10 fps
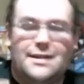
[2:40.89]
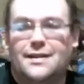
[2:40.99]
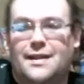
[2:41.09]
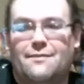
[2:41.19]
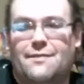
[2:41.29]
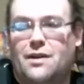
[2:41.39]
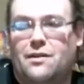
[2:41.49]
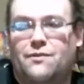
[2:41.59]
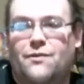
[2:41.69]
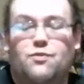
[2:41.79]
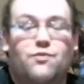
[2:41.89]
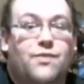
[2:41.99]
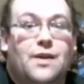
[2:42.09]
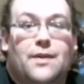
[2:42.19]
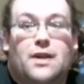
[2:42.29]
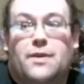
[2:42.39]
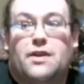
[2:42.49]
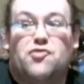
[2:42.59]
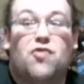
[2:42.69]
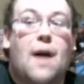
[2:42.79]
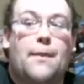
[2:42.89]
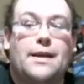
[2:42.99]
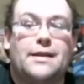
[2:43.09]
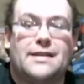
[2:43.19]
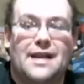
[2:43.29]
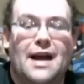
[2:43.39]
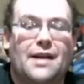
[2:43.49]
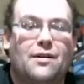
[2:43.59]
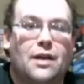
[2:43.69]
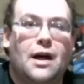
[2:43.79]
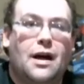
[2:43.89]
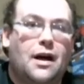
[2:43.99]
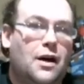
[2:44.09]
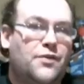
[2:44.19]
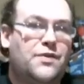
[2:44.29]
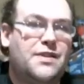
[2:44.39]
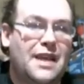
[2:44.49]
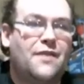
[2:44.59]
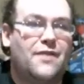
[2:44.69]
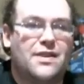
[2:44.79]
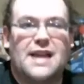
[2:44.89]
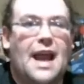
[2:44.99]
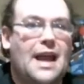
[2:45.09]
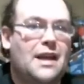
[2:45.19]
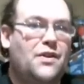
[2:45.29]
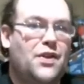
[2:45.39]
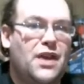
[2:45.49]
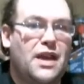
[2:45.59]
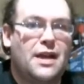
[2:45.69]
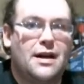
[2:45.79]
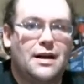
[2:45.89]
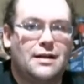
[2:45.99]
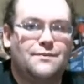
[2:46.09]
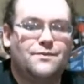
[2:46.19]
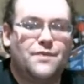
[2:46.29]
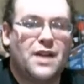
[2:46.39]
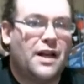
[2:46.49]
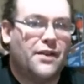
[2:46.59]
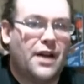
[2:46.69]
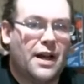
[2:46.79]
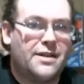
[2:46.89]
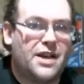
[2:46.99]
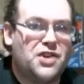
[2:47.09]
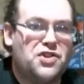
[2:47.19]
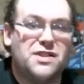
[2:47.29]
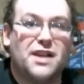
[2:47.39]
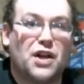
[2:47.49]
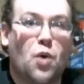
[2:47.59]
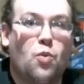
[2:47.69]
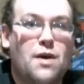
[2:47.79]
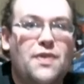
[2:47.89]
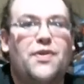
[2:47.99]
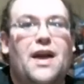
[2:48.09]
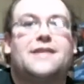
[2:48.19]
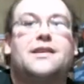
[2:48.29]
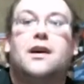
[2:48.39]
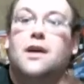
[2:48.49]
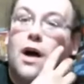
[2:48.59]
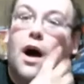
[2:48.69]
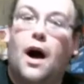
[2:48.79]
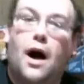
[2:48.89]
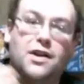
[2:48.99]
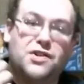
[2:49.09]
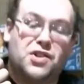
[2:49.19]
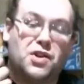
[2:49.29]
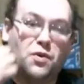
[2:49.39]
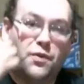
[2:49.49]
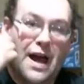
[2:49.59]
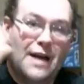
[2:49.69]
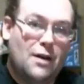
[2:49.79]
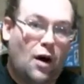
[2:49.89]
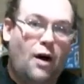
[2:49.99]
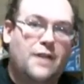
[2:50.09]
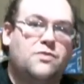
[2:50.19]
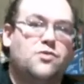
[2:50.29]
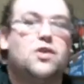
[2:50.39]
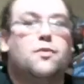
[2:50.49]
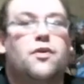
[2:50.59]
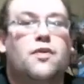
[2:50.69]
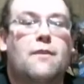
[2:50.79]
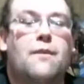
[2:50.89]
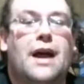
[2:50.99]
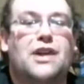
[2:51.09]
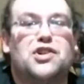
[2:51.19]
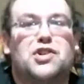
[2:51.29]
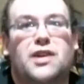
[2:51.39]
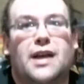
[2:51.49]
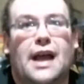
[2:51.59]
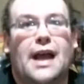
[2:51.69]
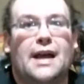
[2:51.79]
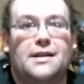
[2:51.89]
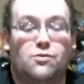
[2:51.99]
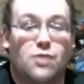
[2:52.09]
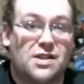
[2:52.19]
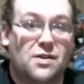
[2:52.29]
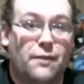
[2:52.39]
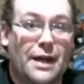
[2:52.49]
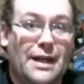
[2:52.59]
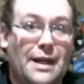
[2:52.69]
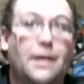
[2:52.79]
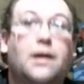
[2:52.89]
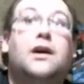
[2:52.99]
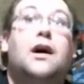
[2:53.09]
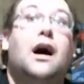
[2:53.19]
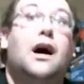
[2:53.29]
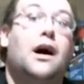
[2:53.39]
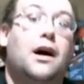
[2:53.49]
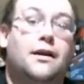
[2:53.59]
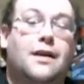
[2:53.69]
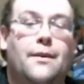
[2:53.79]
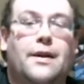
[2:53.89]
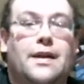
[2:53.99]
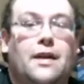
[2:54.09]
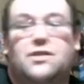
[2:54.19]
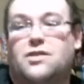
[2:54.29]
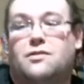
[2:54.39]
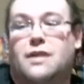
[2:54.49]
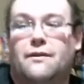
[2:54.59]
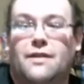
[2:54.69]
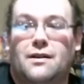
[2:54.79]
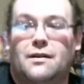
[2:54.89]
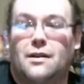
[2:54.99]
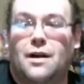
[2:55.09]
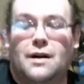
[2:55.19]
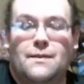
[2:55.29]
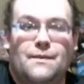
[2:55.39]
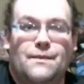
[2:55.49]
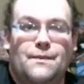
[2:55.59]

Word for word: the, you know, WWE dropping the title of divas and the um, negative connotations that go with that, uh, to that awesome triple threat match at WrestleMania, uh, coming down to even um,